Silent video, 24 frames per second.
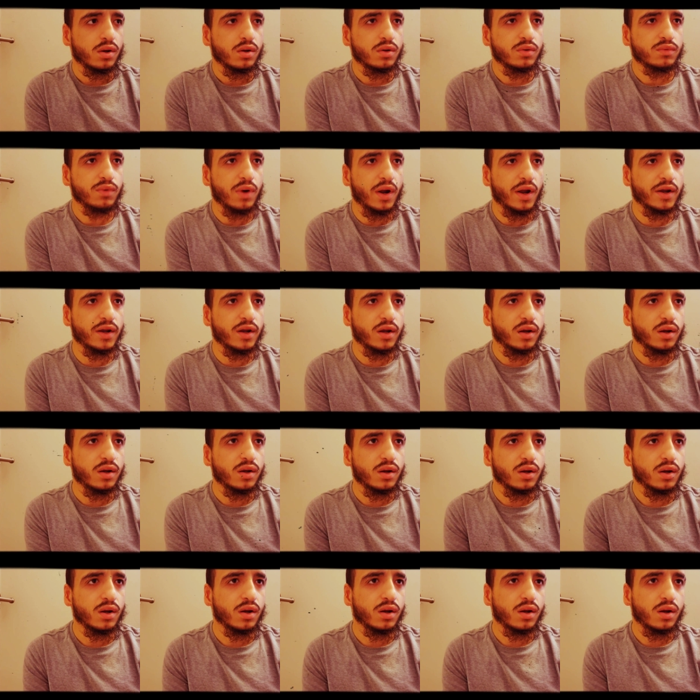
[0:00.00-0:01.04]
Right?
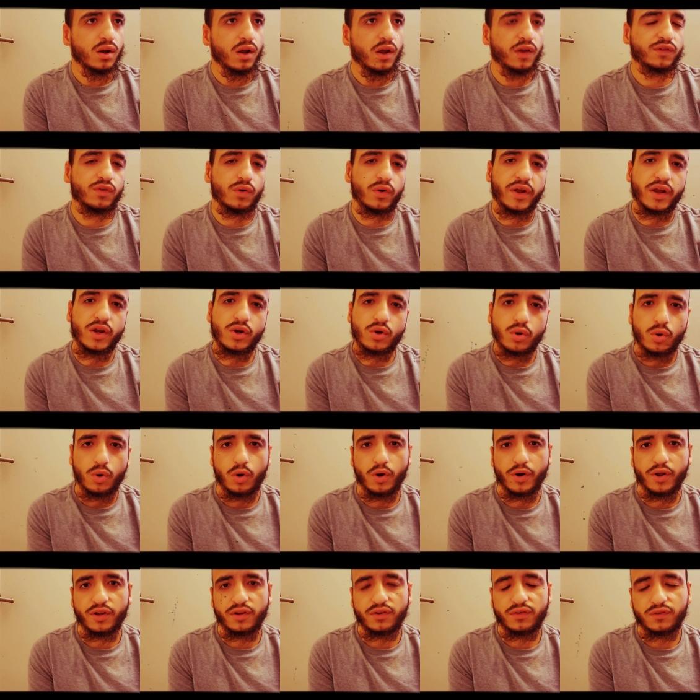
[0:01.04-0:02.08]
And so they
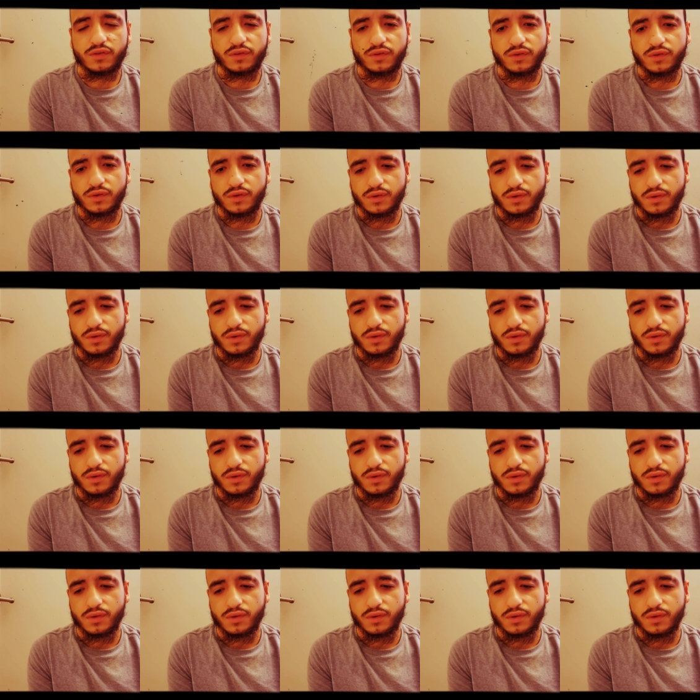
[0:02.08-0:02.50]
caught us.